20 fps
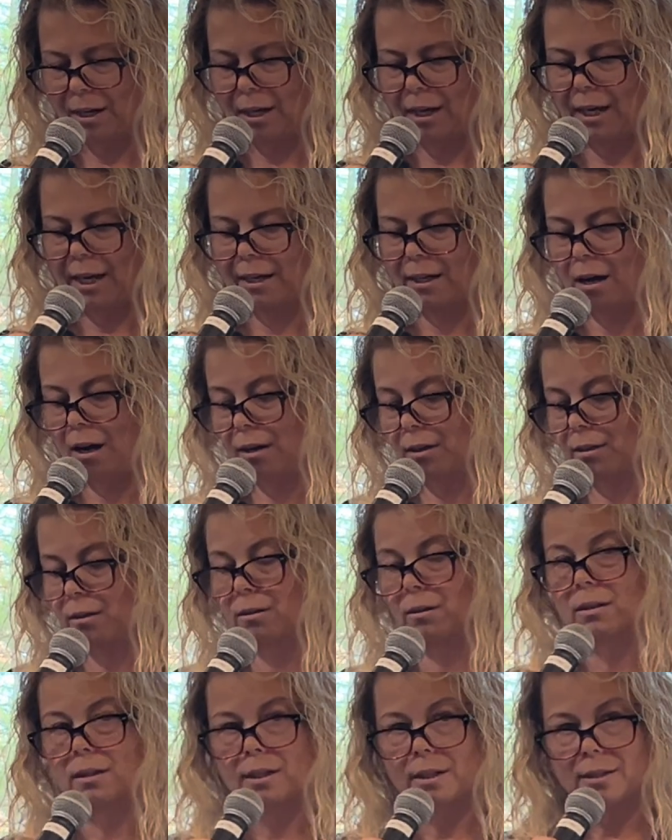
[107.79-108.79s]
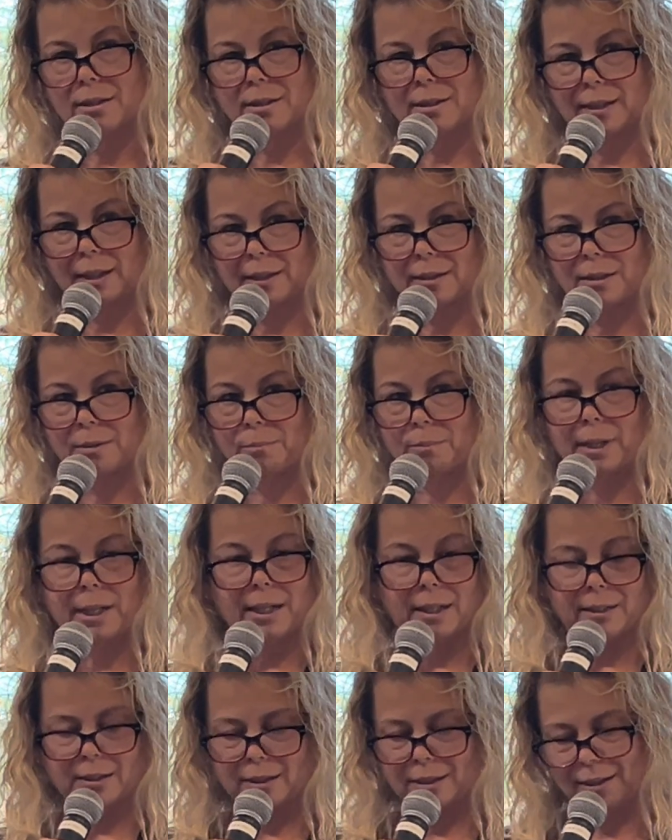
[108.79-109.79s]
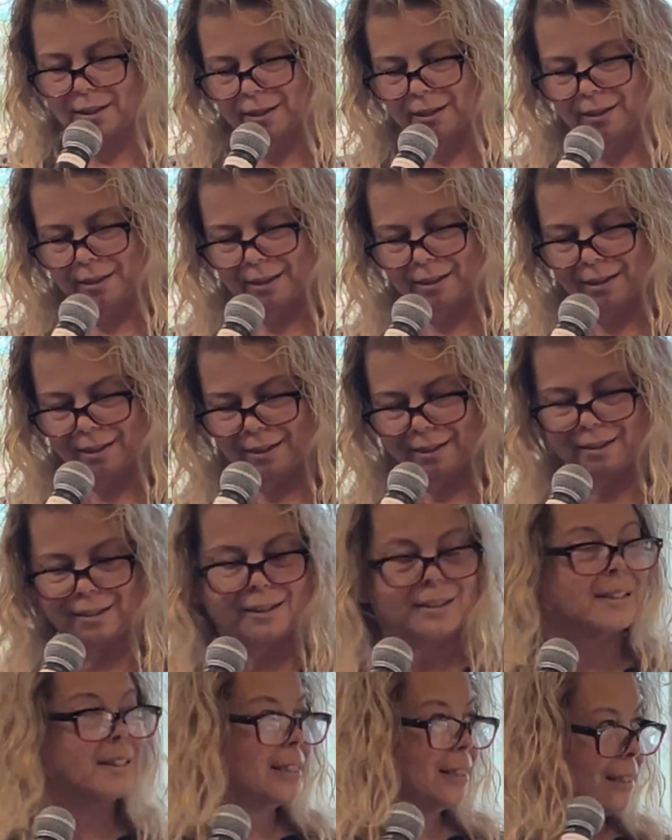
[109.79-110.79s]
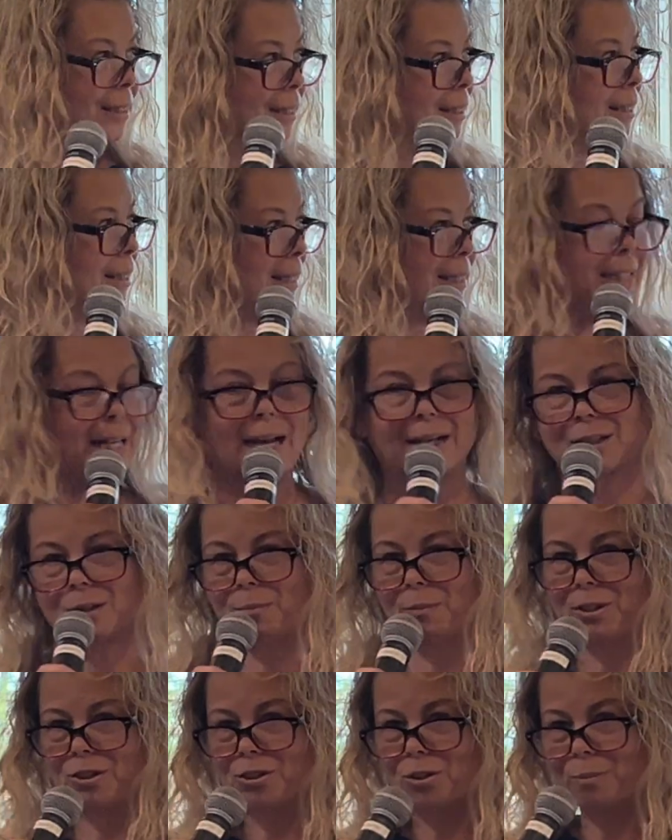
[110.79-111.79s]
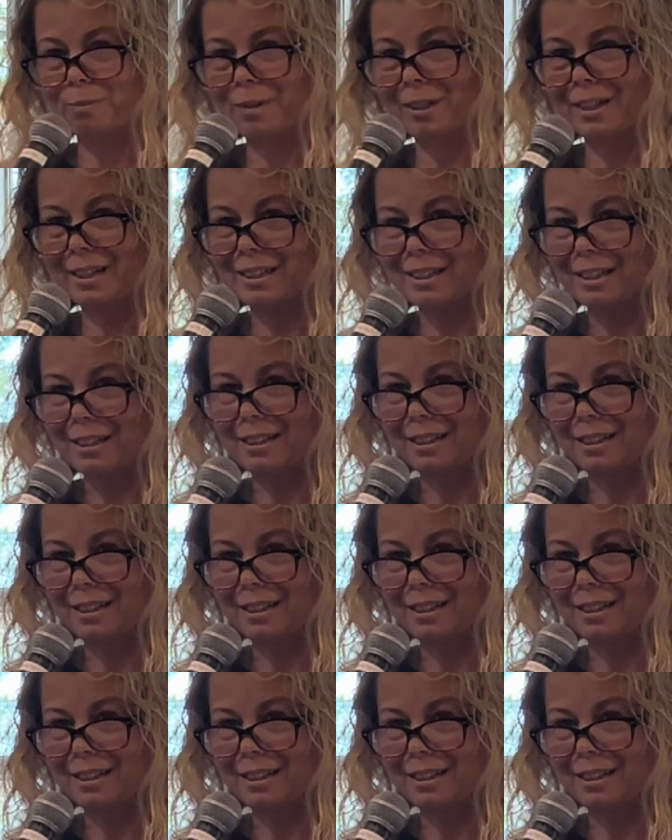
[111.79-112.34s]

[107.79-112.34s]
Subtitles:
and uncle in 6 minutes? Next picture, please.